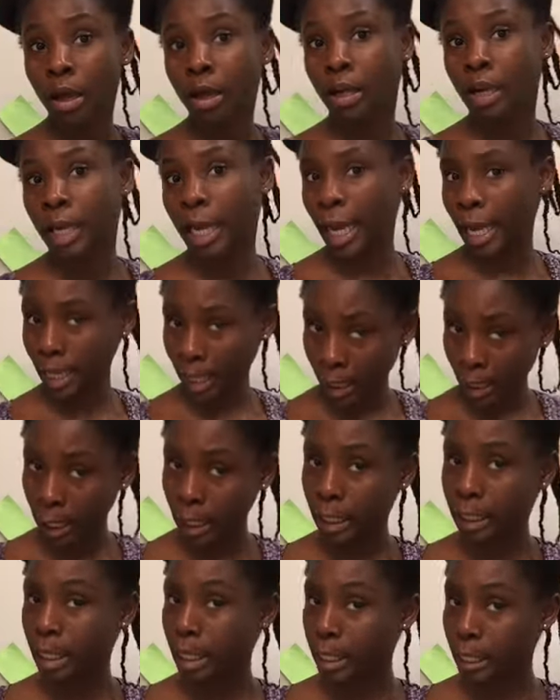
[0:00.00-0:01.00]
likely
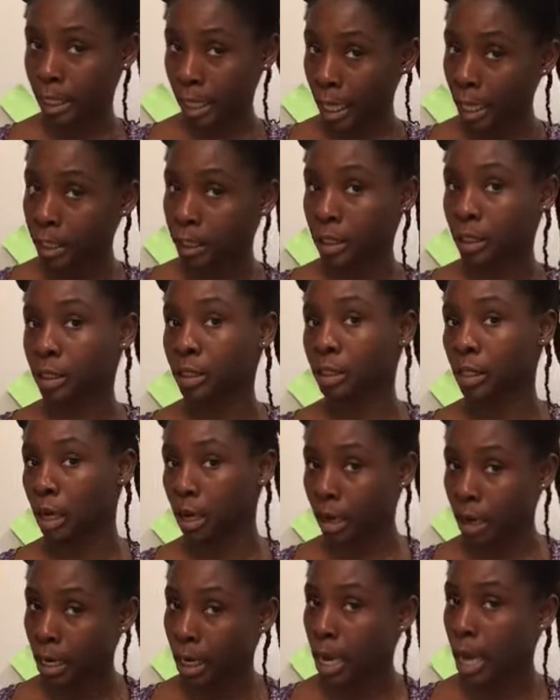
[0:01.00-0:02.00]
that that's not
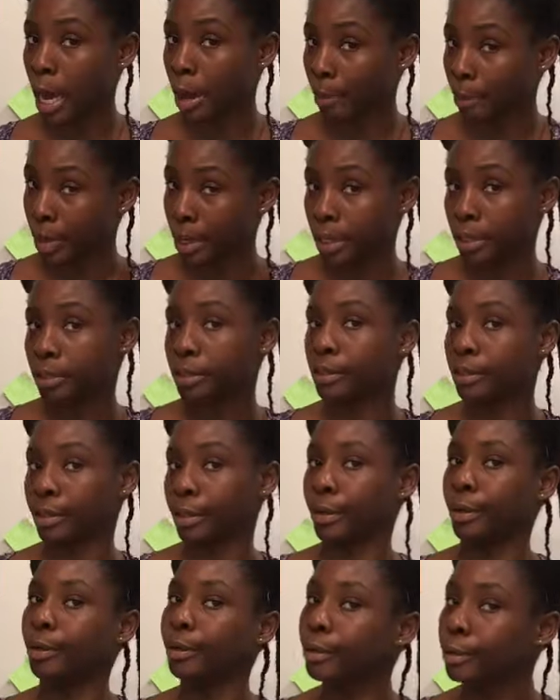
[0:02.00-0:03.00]
gonna happen.
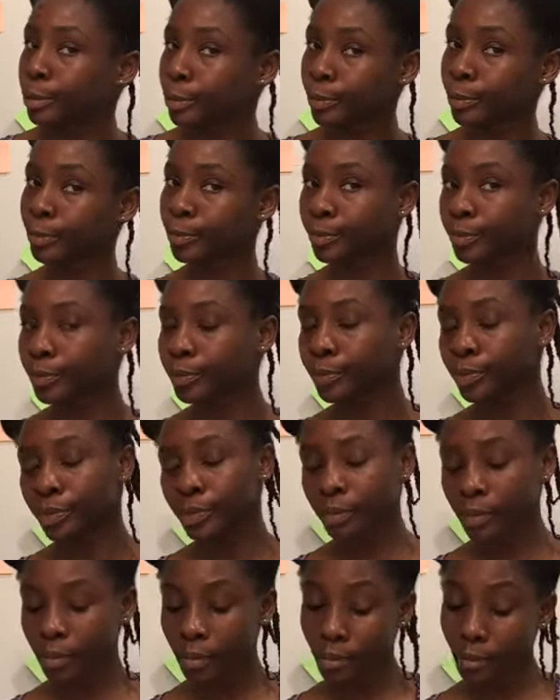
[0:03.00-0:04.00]
So
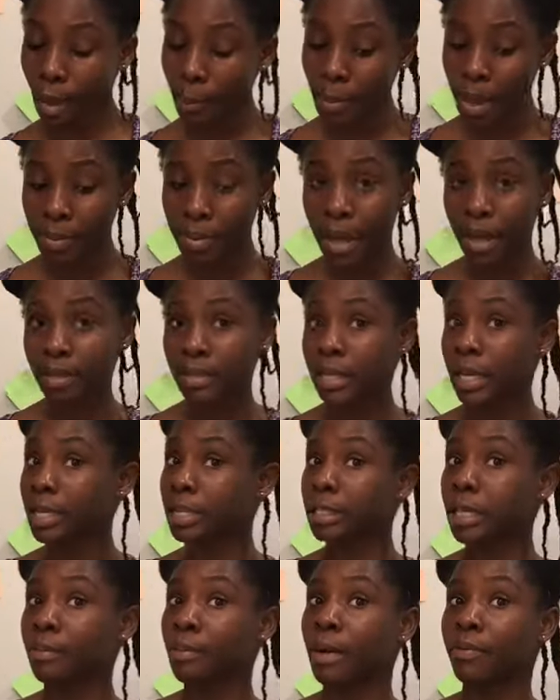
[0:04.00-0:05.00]
maybe I'll
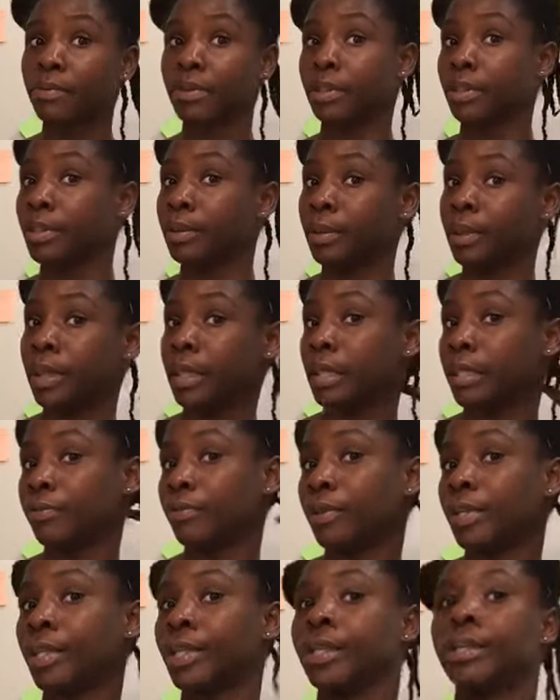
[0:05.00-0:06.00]
text them after doing this
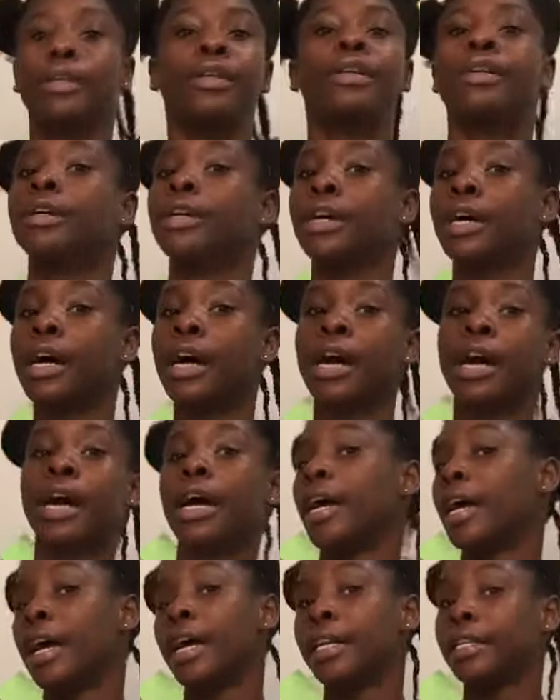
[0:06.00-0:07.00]
video
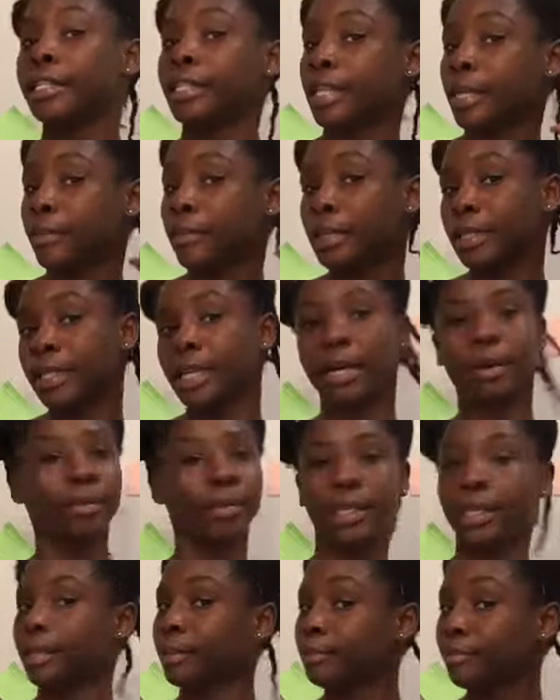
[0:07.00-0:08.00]
and see what's
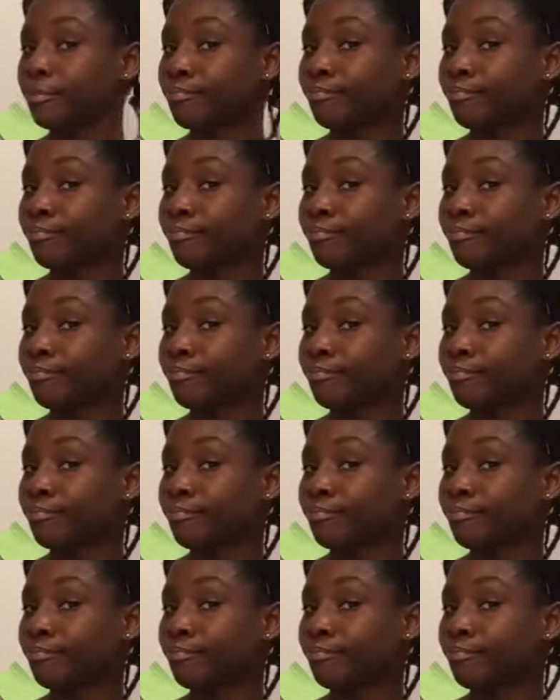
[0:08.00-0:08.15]
happening.